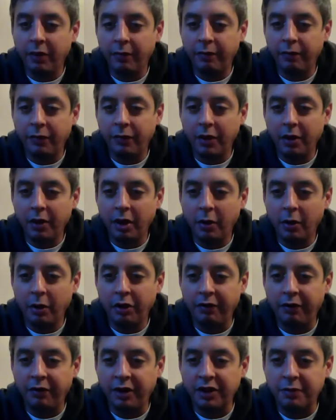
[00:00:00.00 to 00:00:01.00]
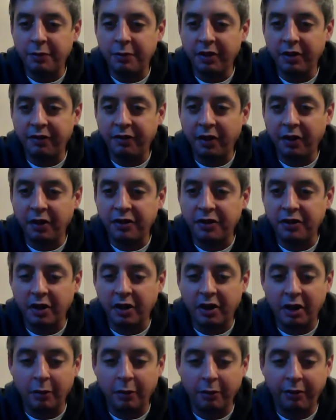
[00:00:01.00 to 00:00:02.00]
wonder if there's been a photo
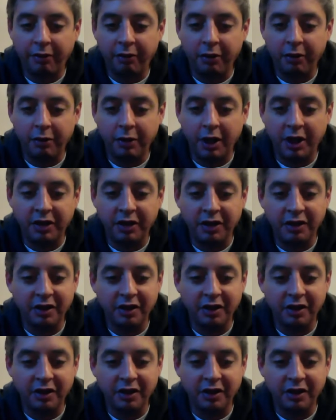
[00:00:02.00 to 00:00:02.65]
come through yet.